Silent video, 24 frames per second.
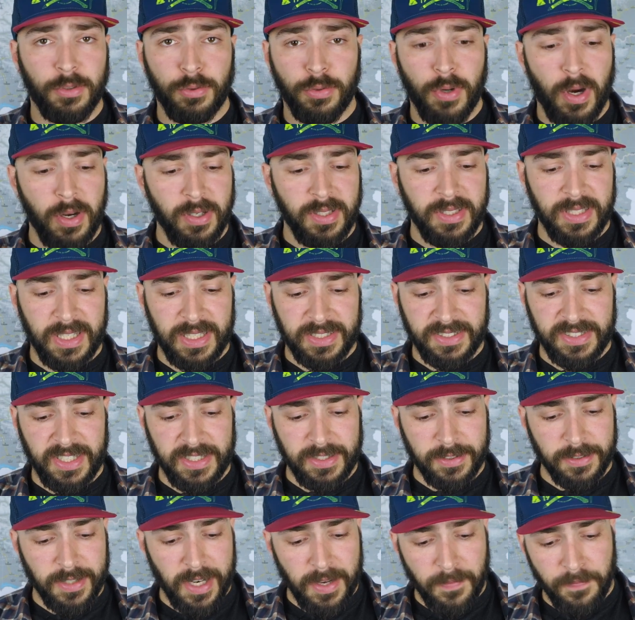rock,
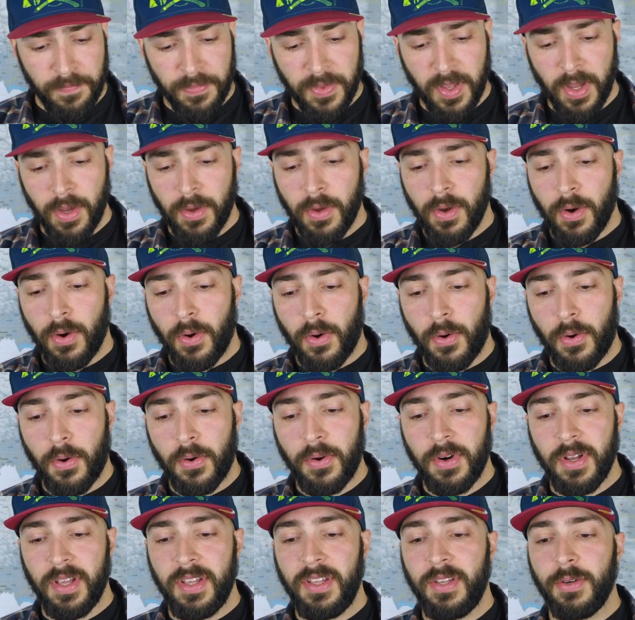etc.,
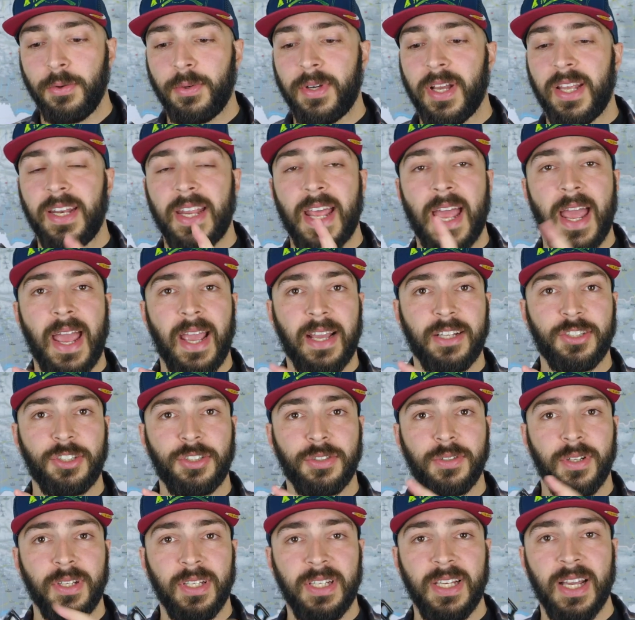or you can
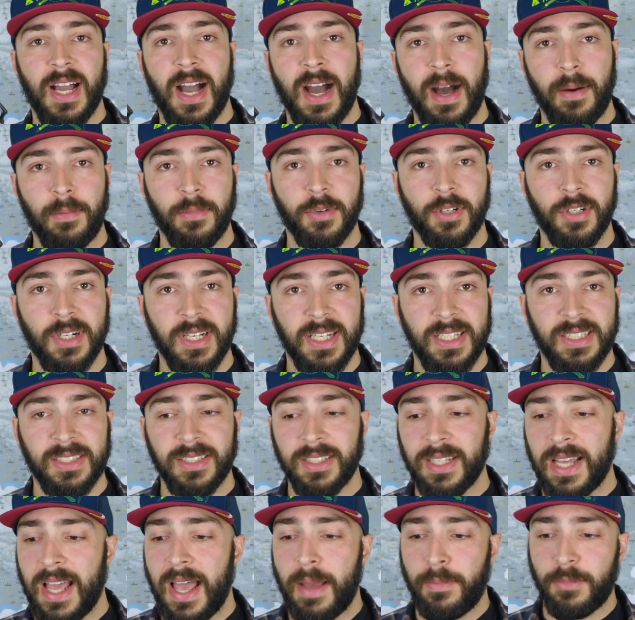actually hammer
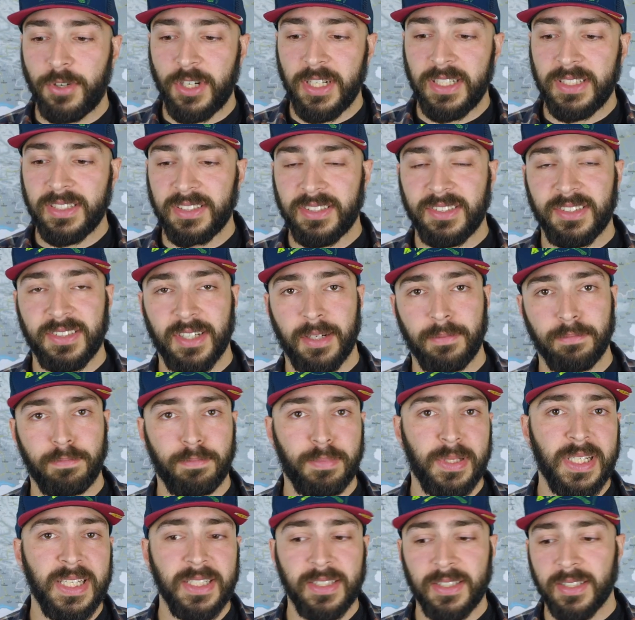in some
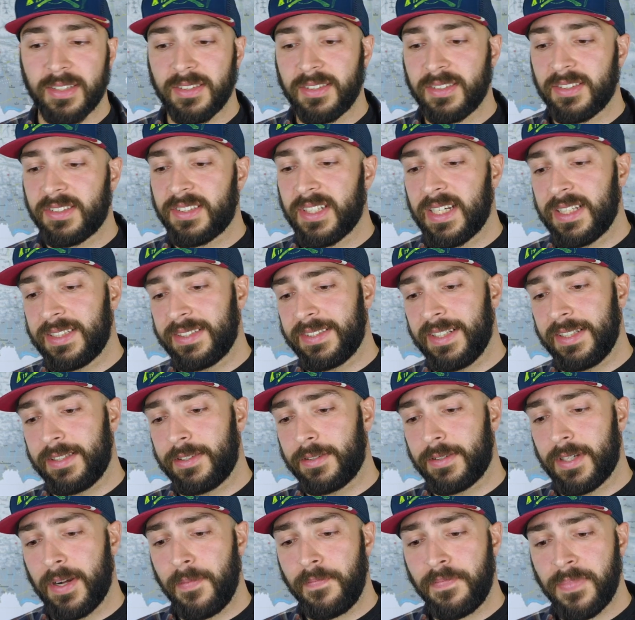pitons,
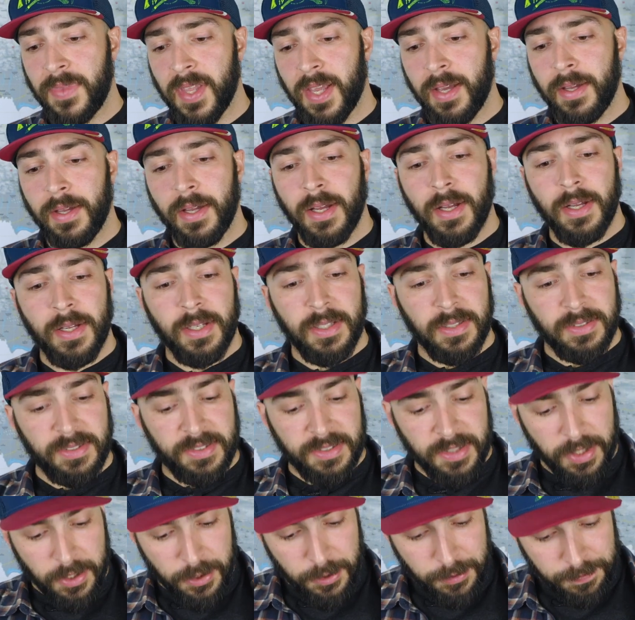etc.
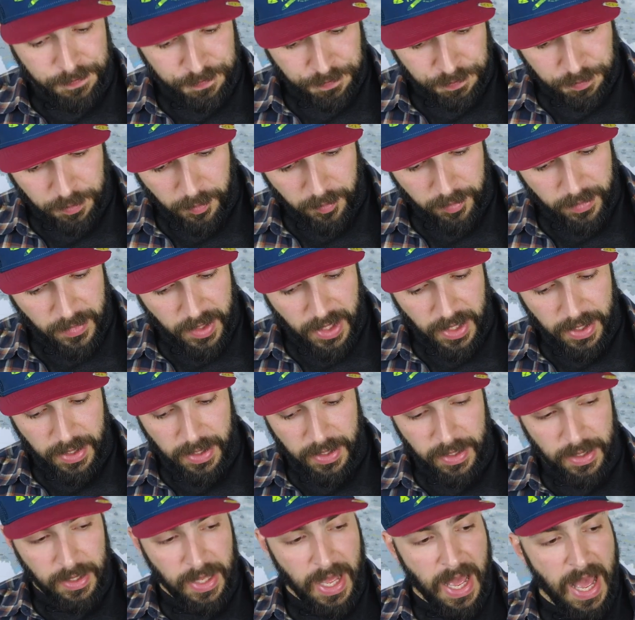So
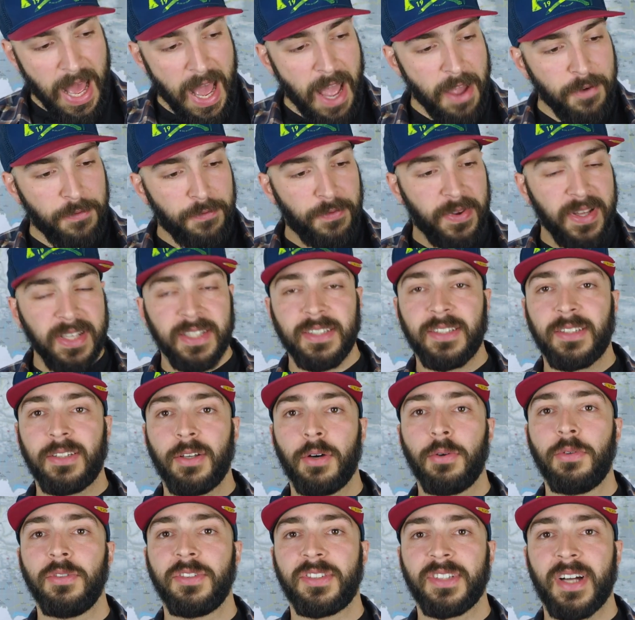I think
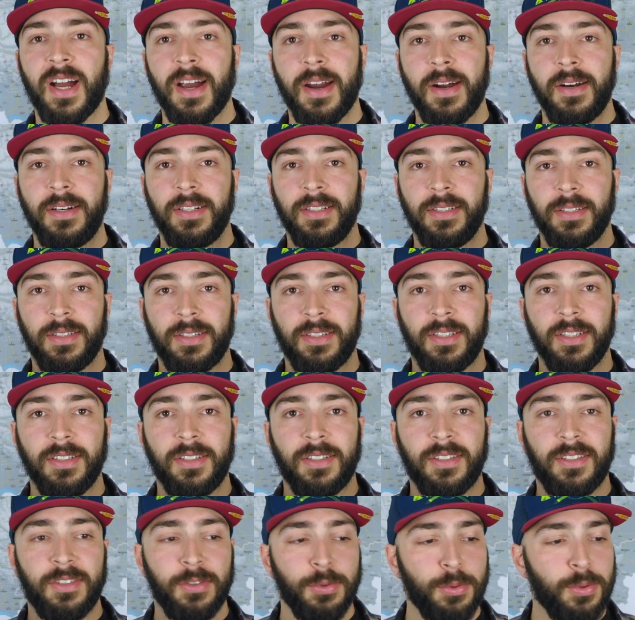those are the
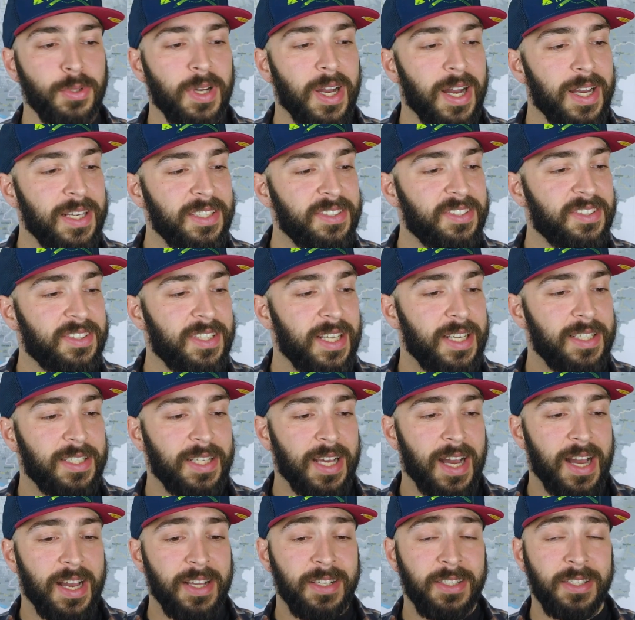two guys that
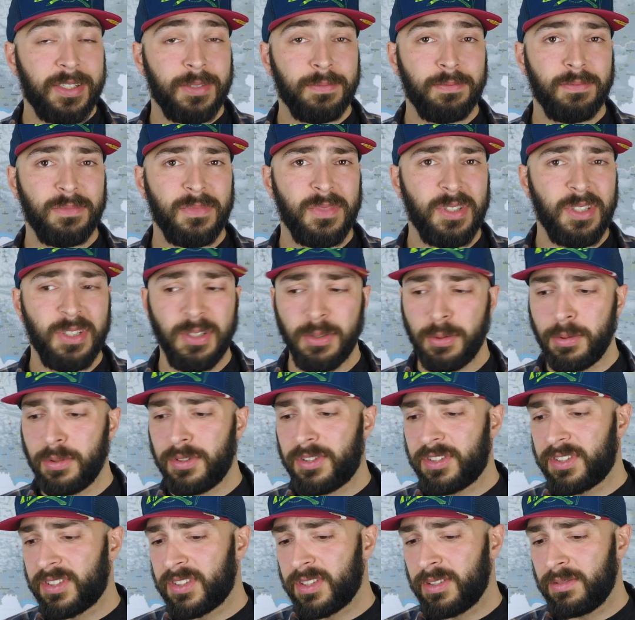I
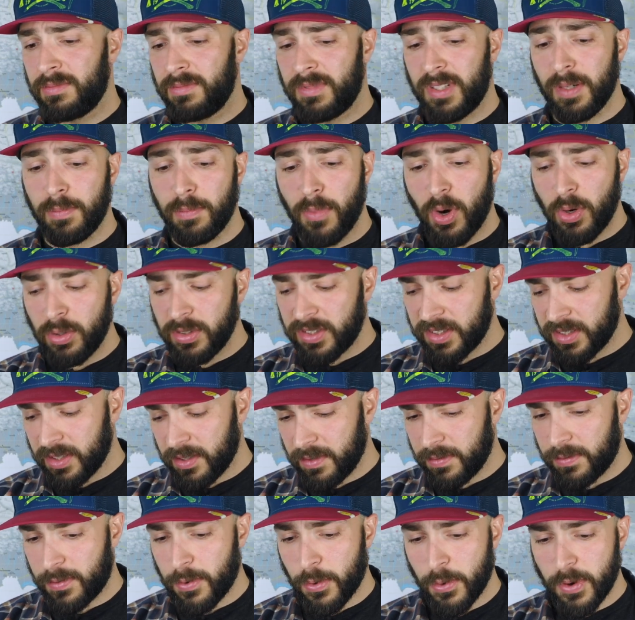used the most
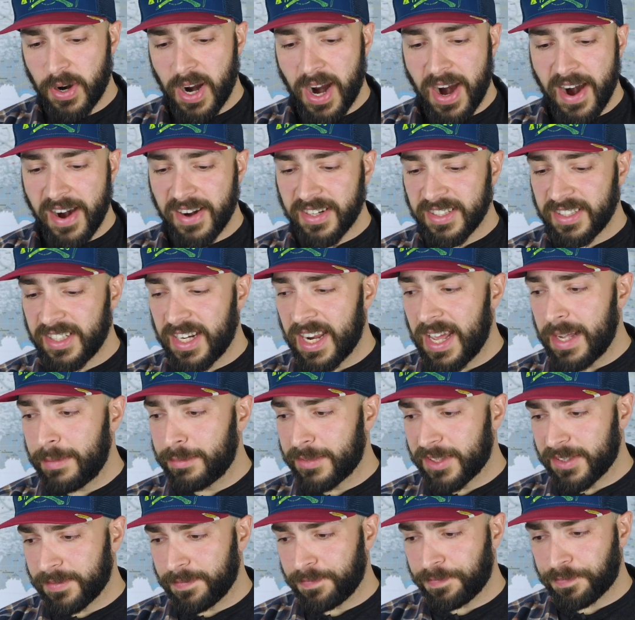for hard
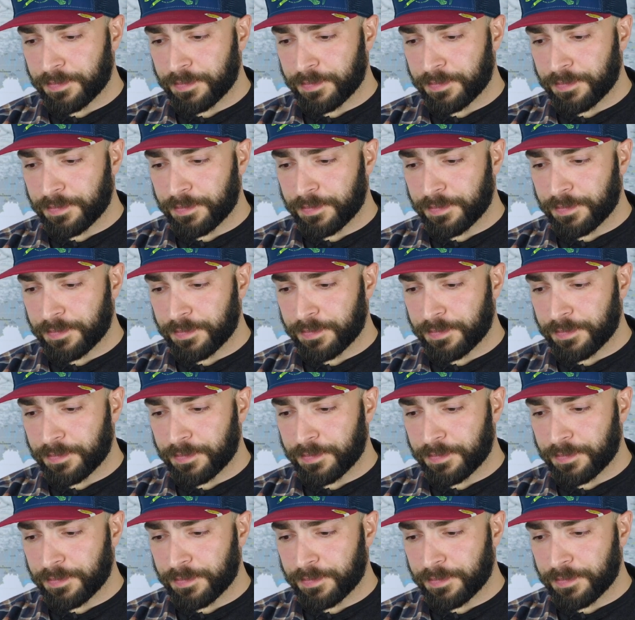climbs.